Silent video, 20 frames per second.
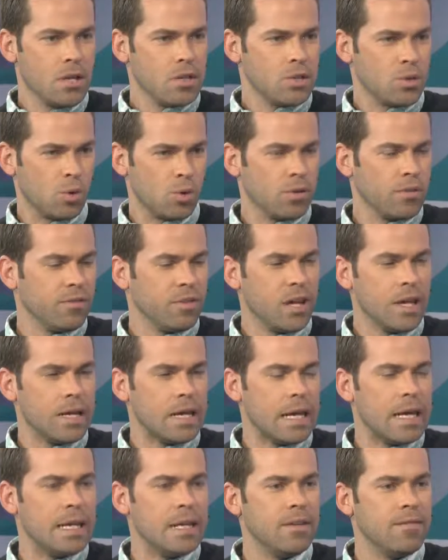sort of
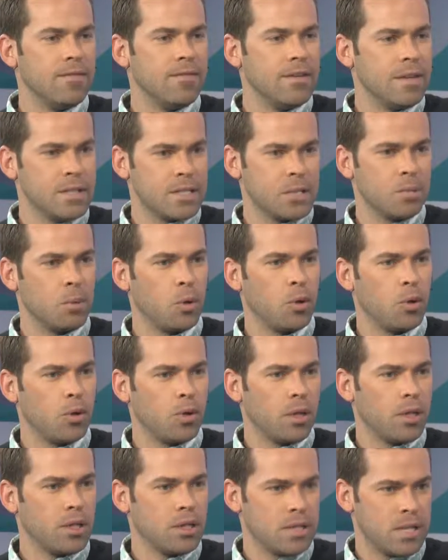like an
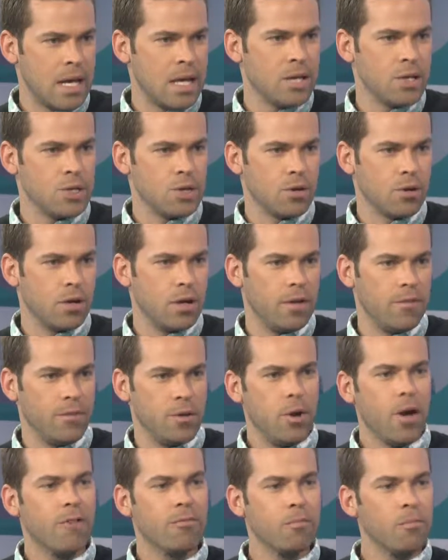invisible danger. If
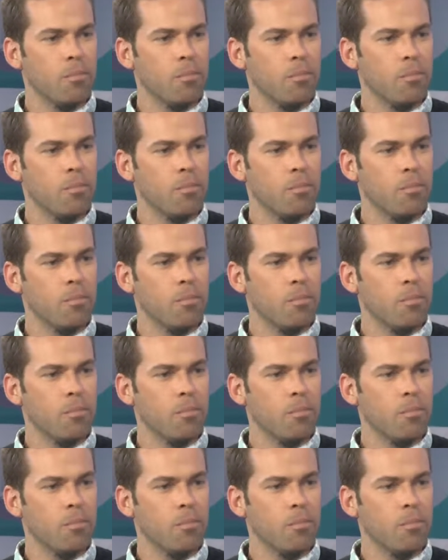you have